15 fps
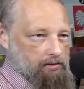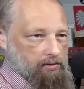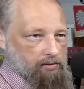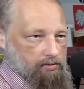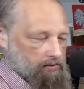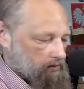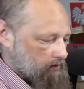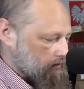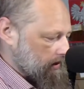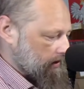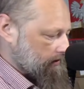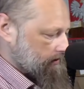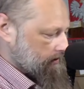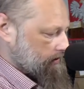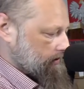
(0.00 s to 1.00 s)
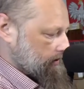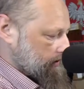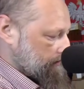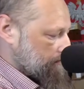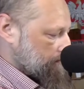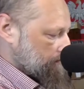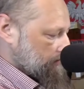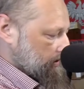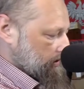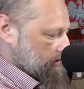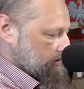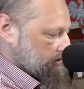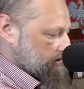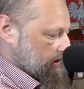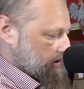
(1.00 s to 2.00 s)
So at the
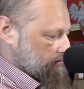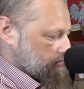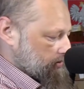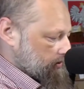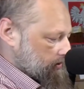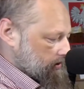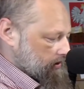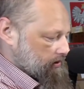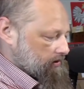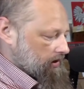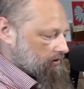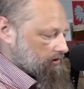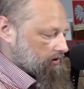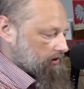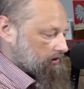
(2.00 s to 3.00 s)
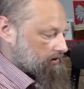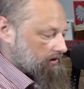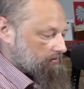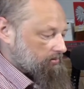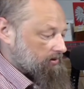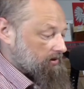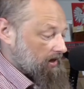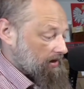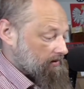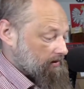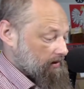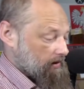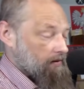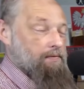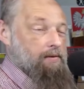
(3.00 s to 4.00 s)
essentially step 10,
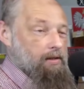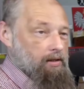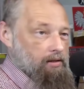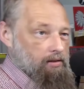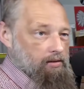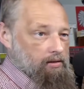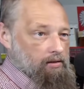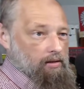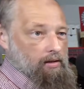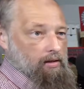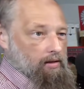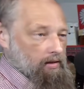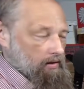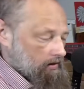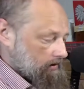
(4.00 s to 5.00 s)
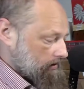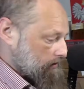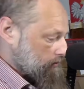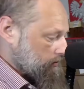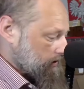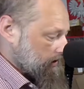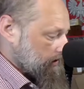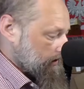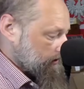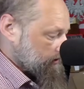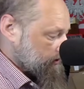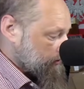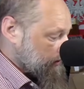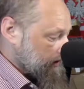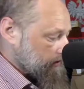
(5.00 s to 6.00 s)
I think, we got
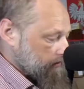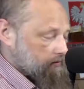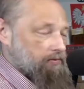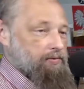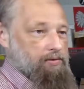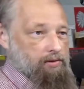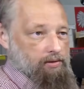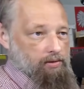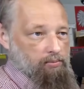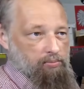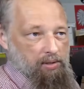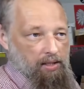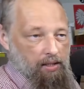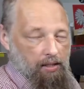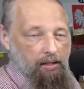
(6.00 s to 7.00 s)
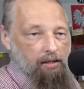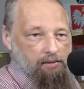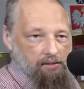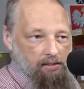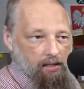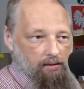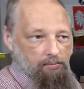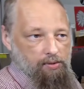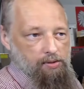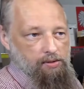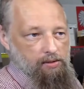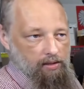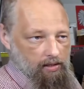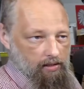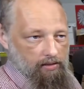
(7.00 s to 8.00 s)
12 preheating steps,
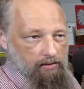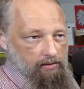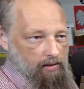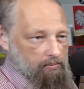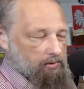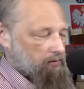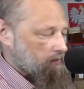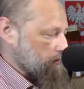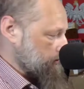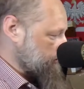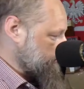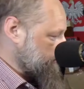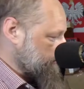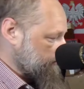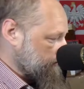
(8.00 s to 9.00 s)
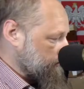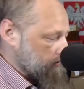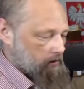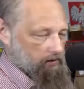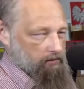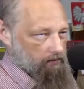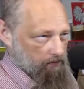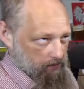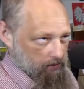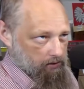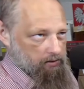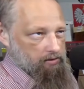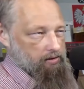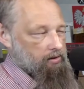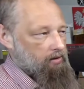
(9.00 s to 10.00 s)
and number
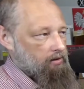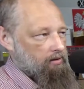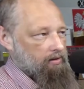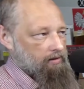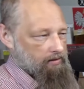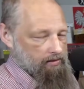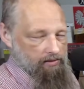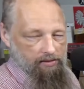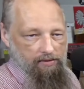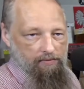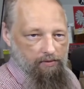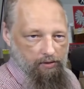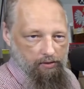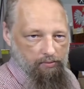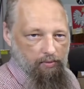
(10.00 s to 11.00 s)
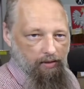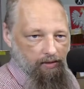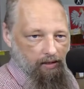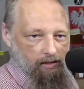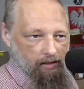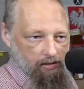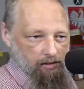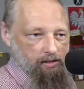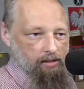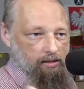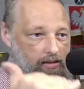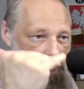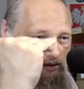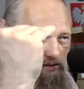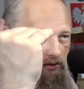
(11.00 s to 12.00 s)
13 is the first one that actually
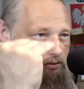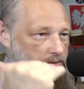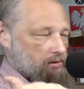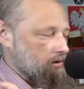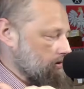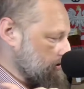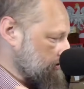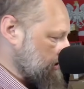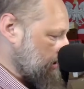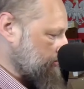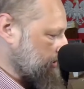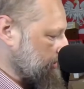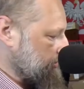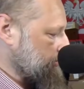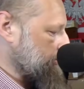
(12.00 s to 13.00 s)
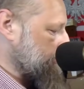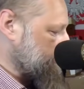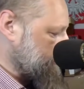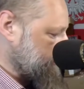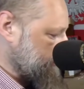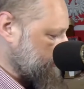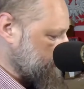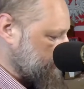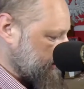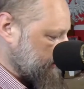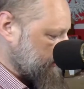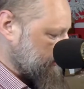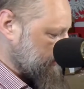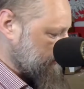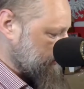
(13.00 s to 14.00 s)
uses the top heater to bring
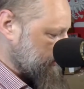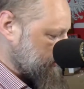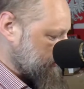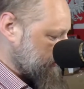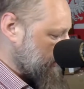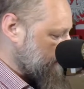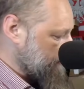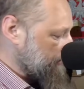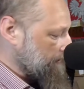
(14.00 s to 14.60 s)
the temperature up.